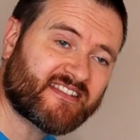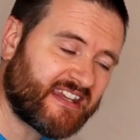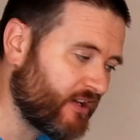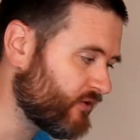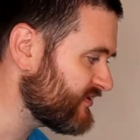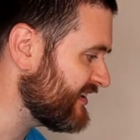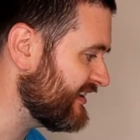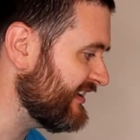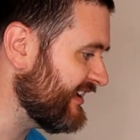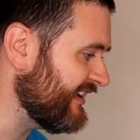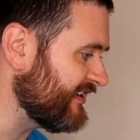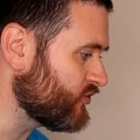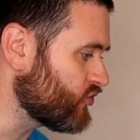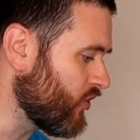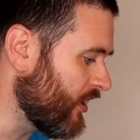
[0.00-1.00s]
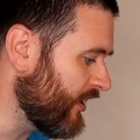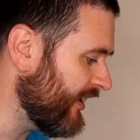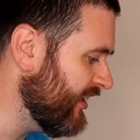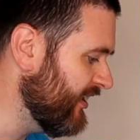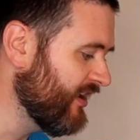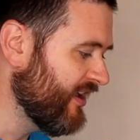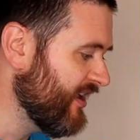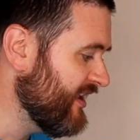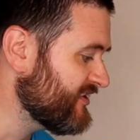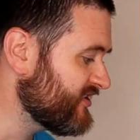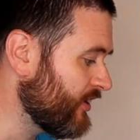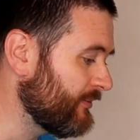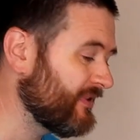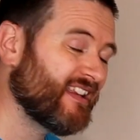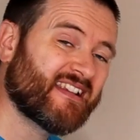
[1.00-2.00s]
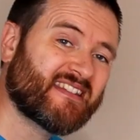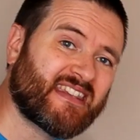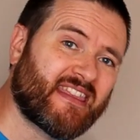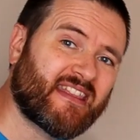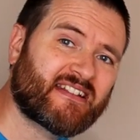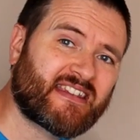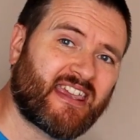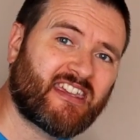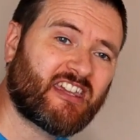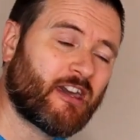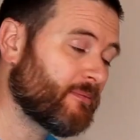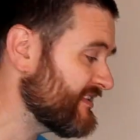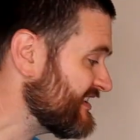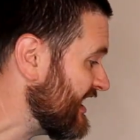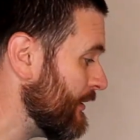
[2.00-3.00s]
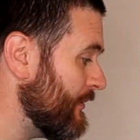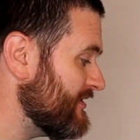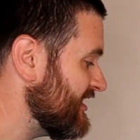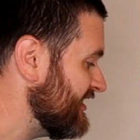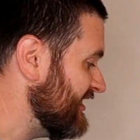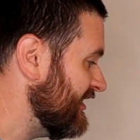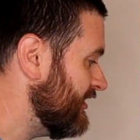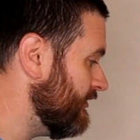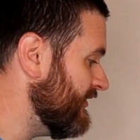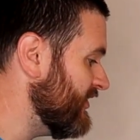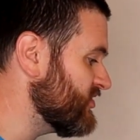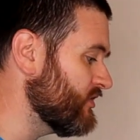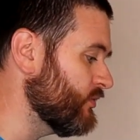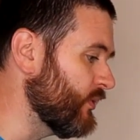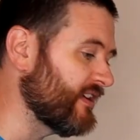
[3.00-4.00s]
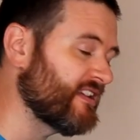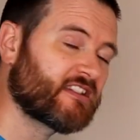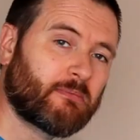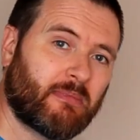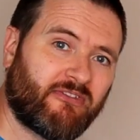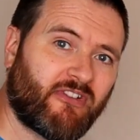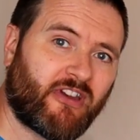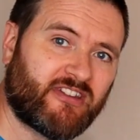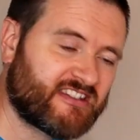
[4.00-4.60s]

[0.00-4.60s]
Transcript: out and let it dry. So I'm going to set the tank up the same as I did the original one. It's going to be very